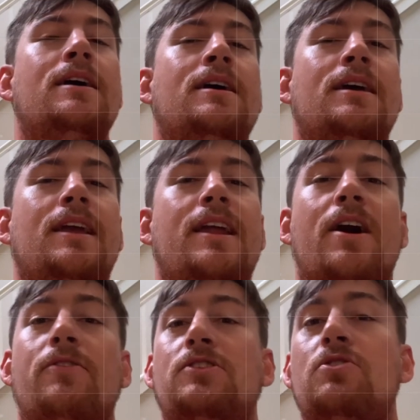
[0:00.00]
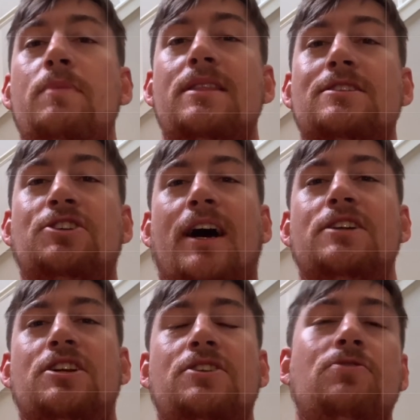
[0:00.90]
You know, you be the
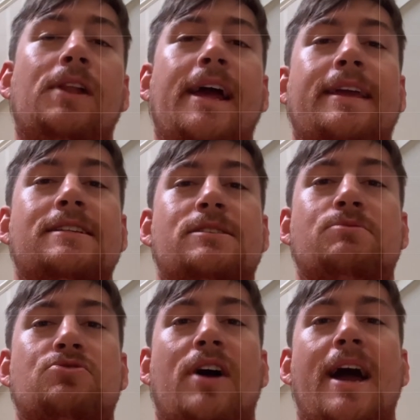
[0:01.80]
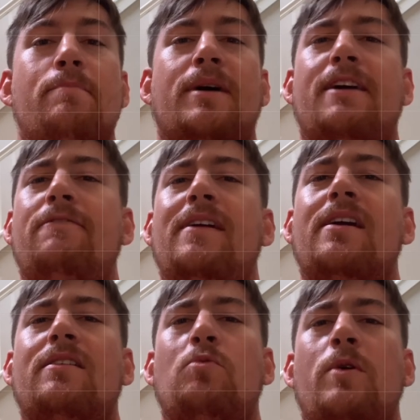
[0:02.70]
judge and you like and subscribe, but I
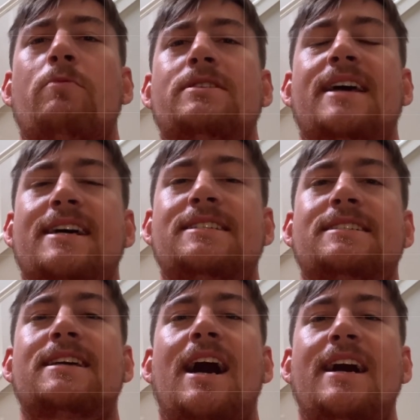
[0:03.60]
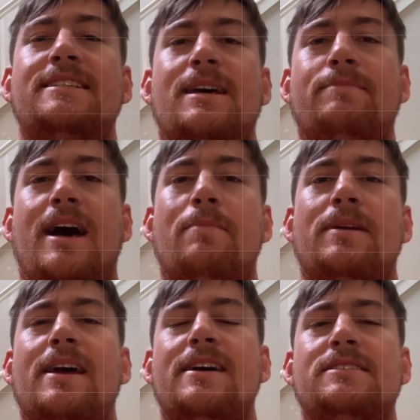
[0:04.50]
figured we would test this concept out
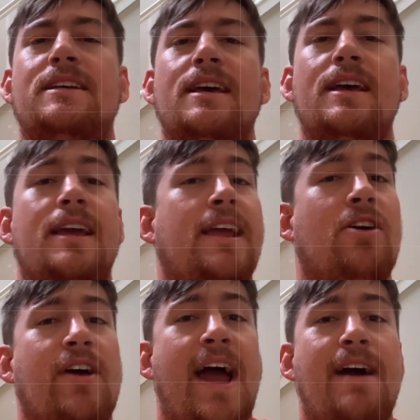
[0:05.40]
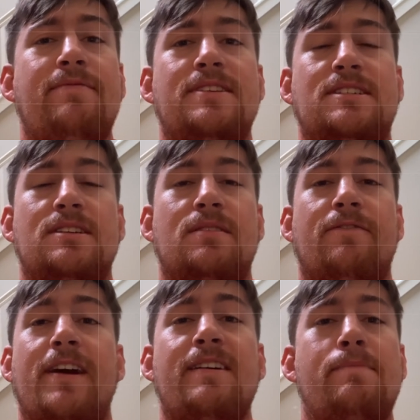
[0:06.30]
because, you know, I have this
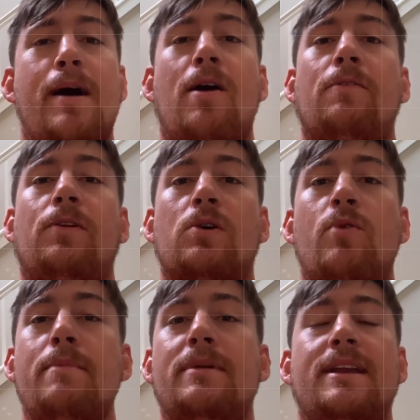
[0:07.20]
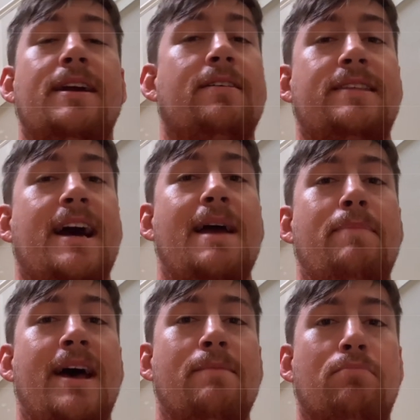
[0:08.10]
very powerful equipment here, the
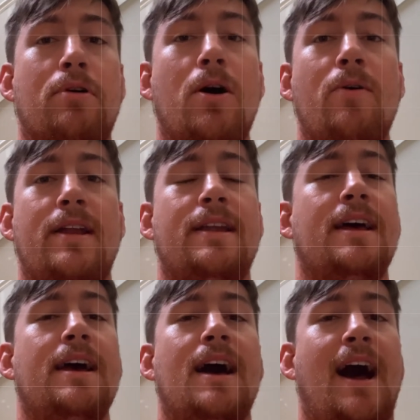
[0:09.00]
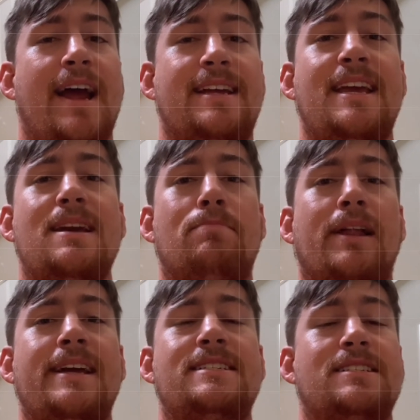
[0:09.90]
iPad Pro, and IKEA
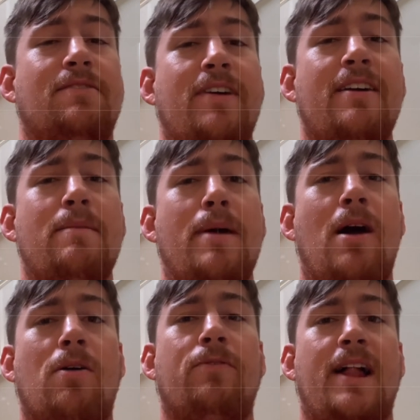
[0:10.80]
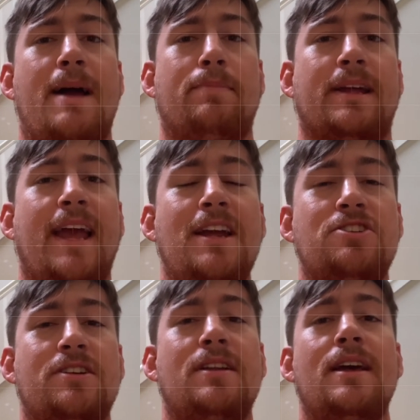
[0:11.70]
Place is a very powerful
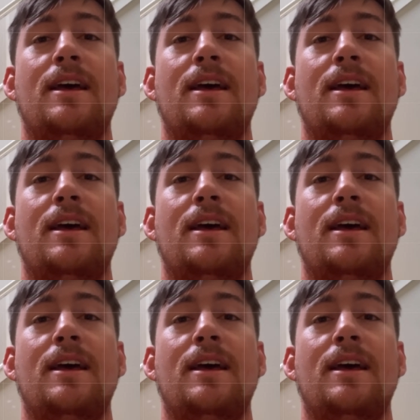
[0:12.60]
application.